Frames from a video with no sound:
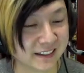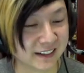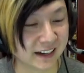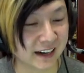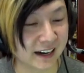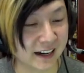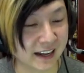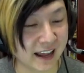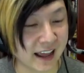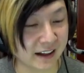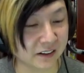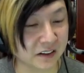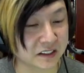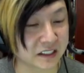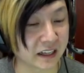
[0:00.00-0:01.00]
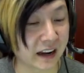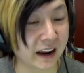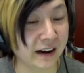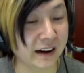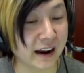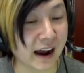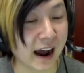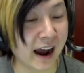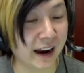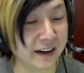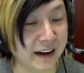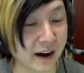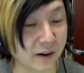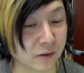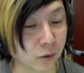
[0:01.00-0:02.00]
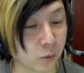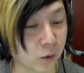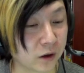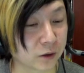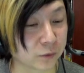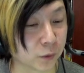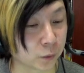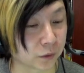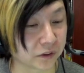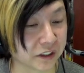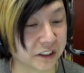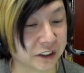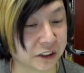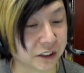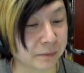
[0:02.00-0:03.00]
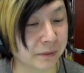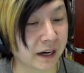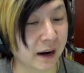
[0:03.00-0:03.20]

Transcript: Uh, Alex and I now have a wonderful relationship,